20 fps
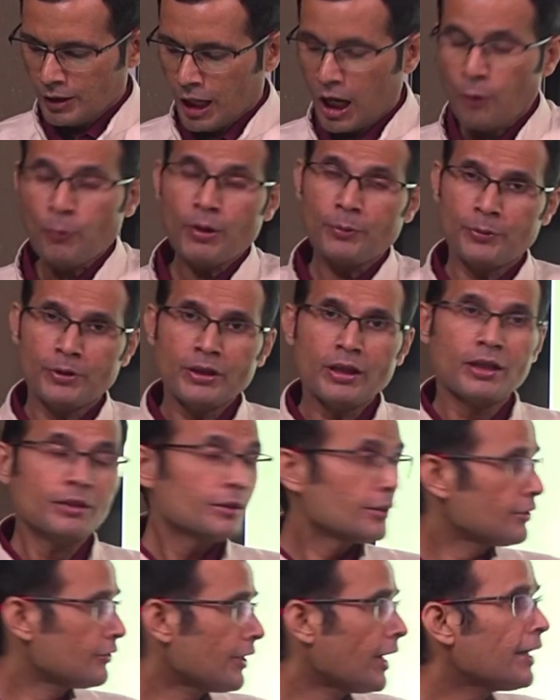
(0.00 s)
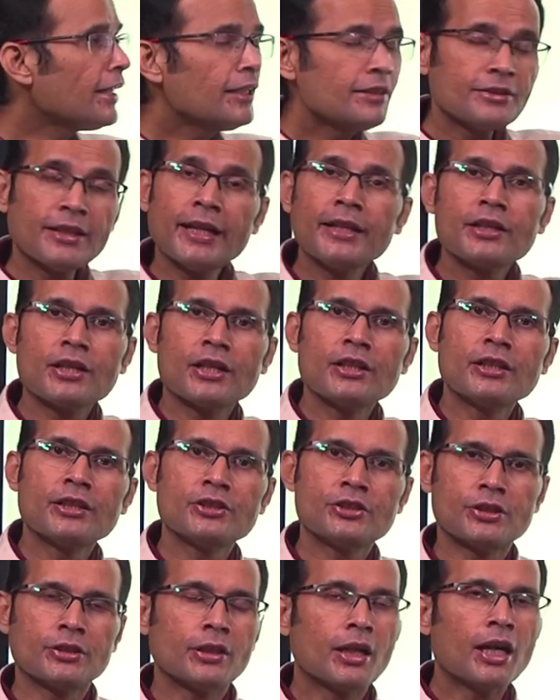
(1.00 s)
However, a steady state
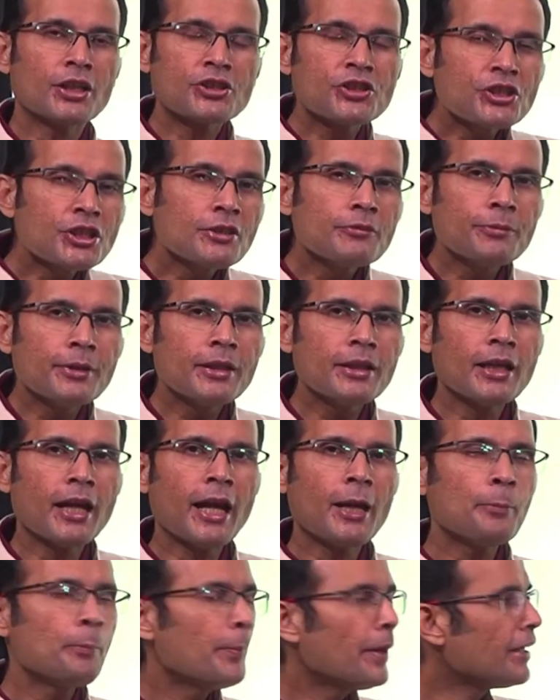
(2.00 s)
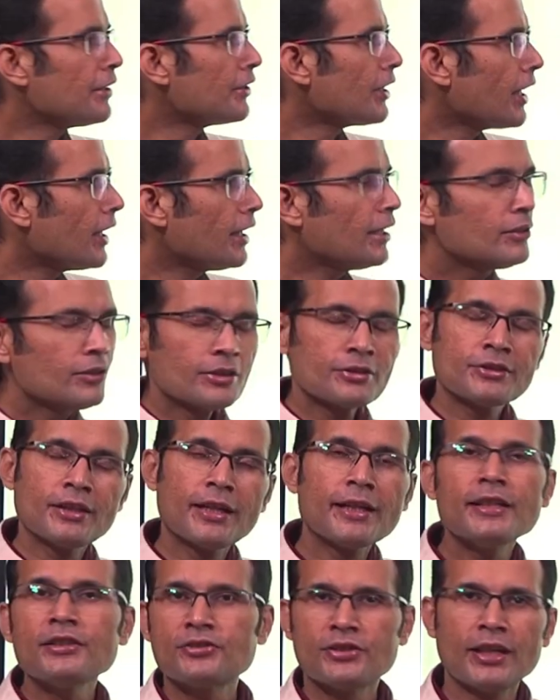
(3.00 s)
condition, achieving and maintaining the
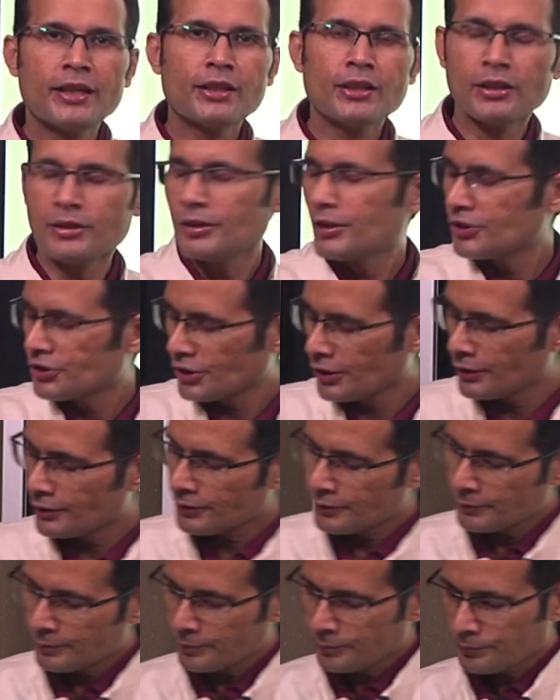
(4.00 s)
steady state condition